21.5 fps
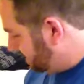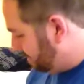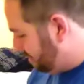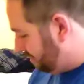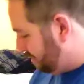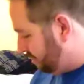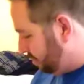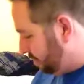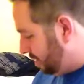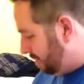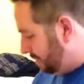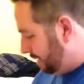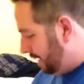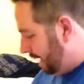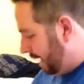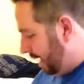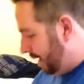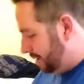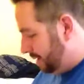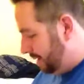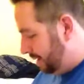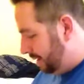extremely
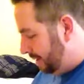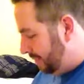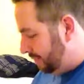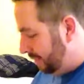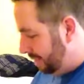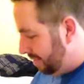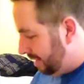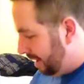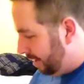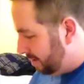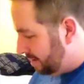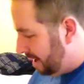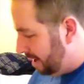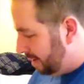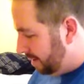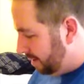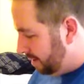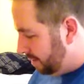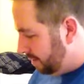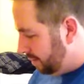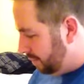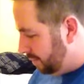hard to live with, I'll tell
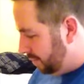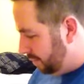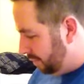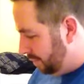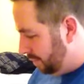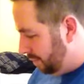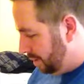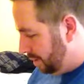you."